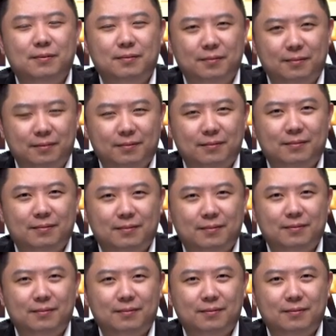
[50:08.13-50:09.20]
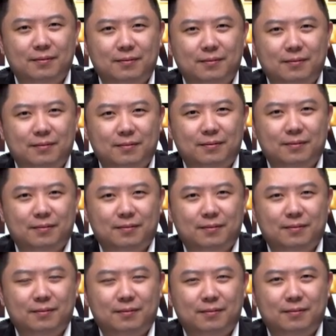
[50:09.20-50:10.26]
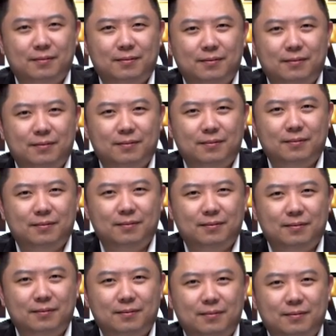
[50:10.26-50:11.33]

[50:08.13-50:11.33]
(not speaking)